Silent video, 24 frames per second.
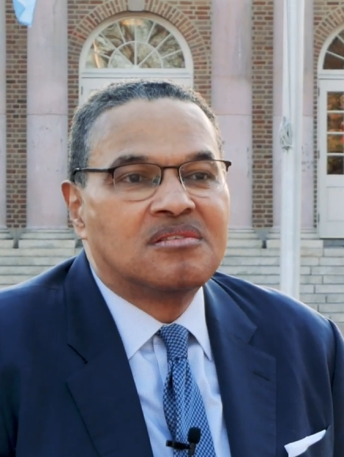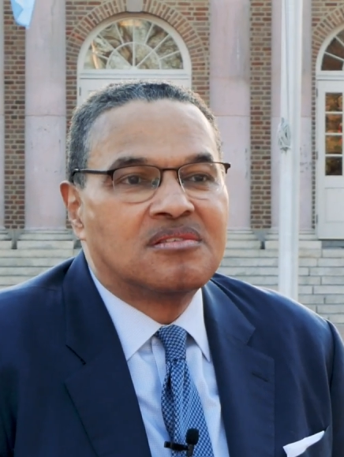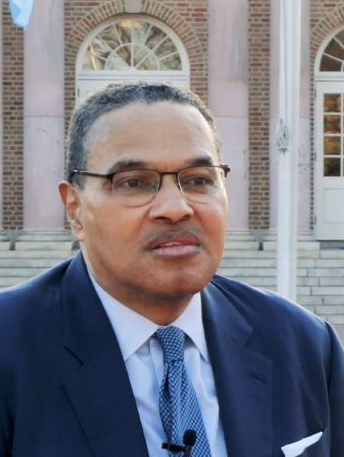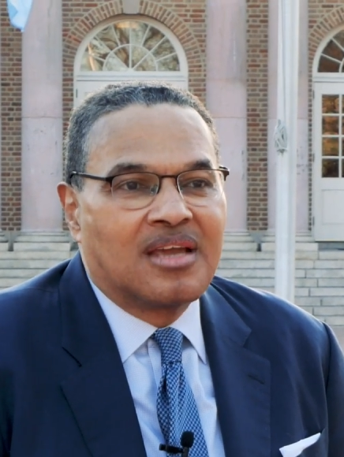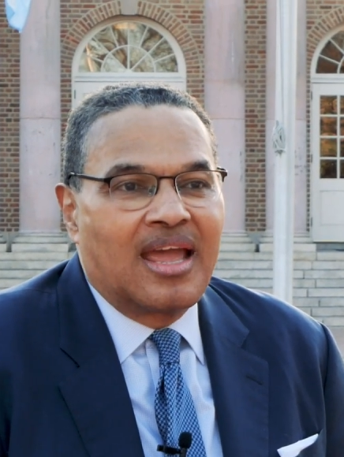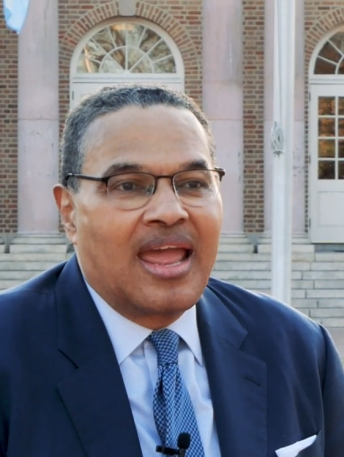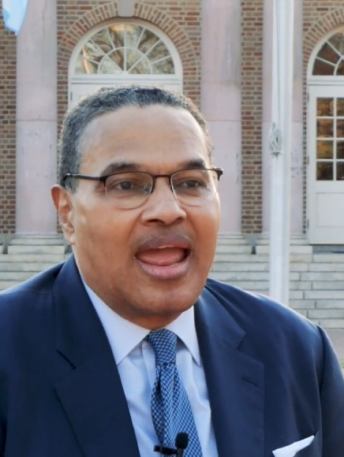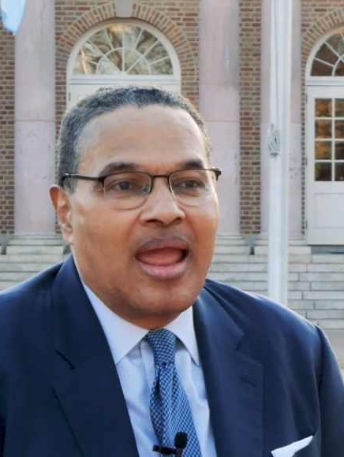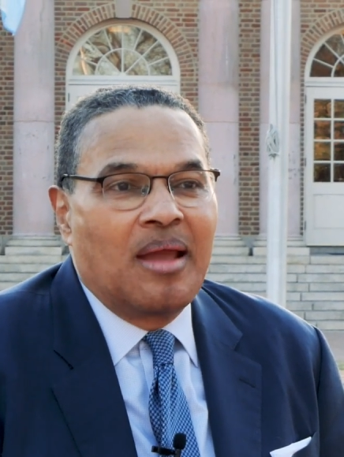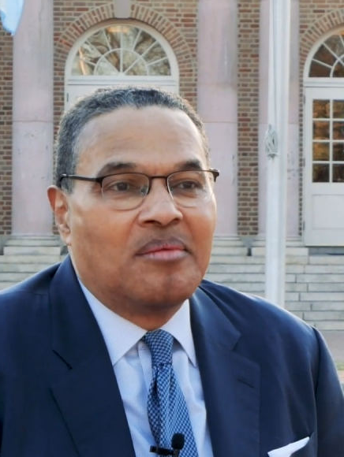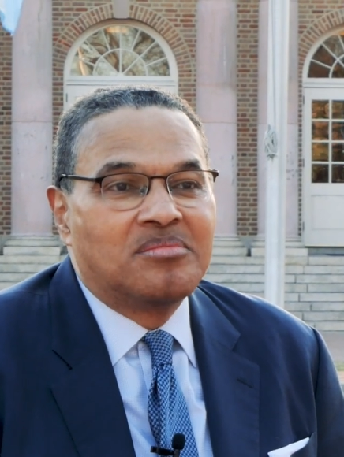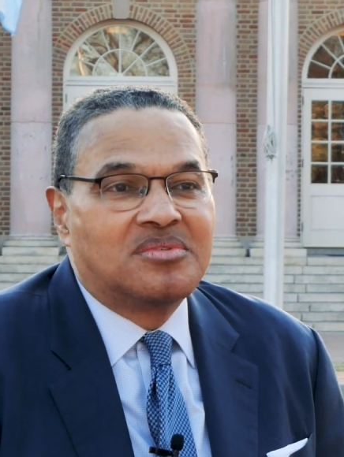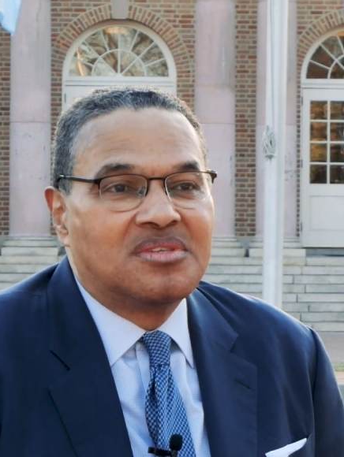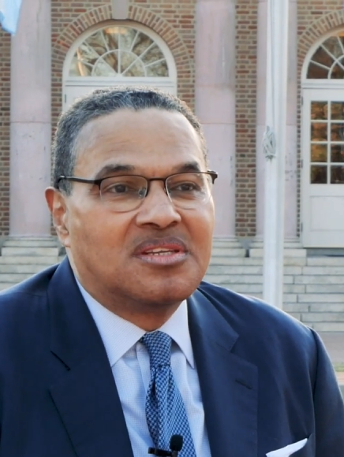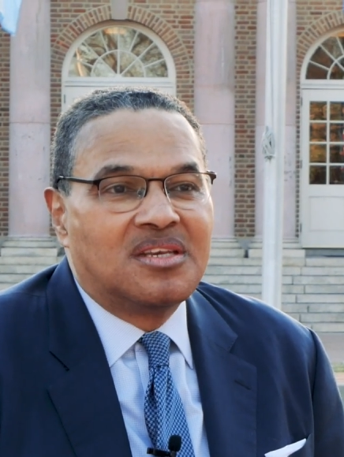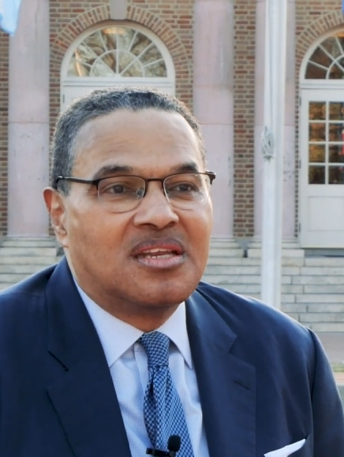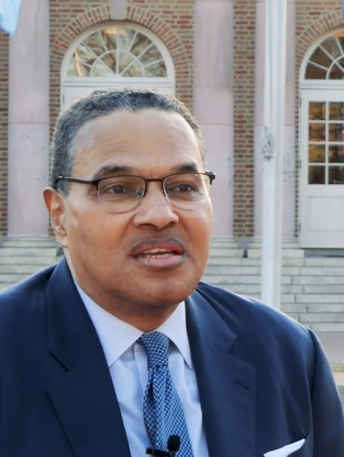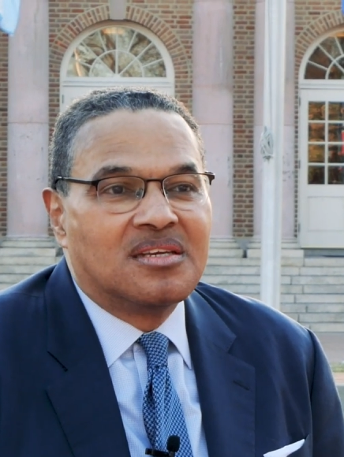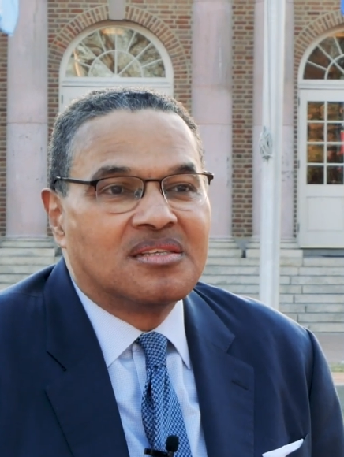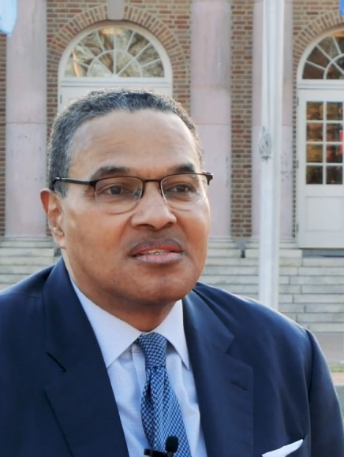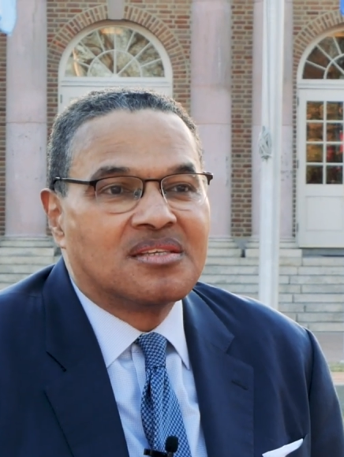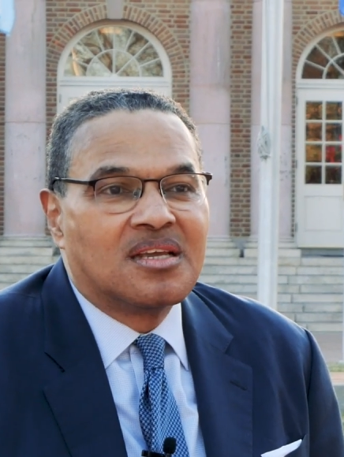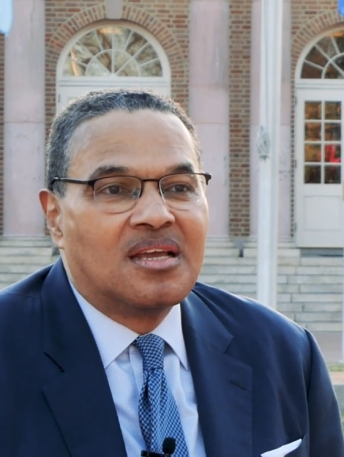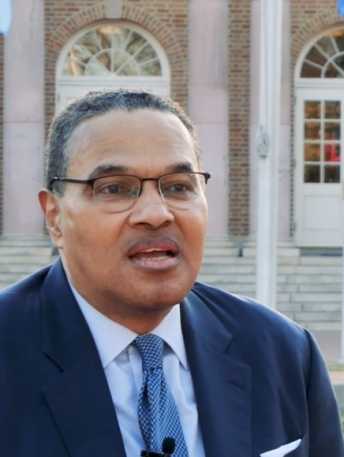for Hampton
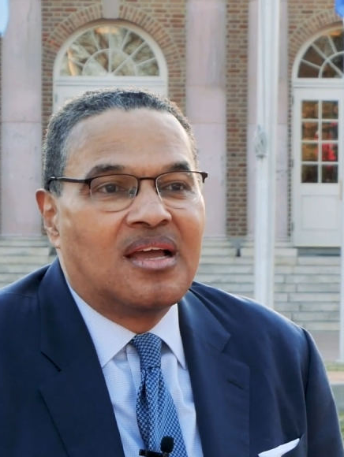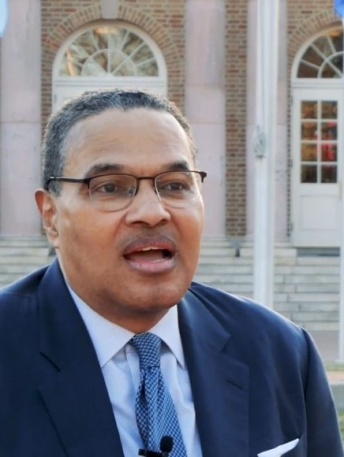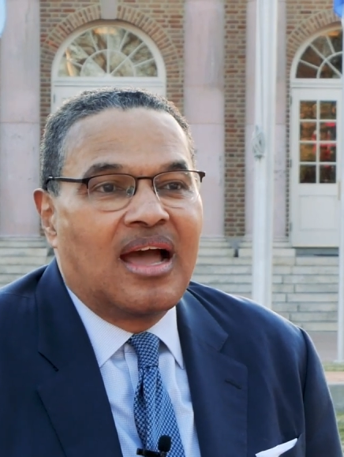is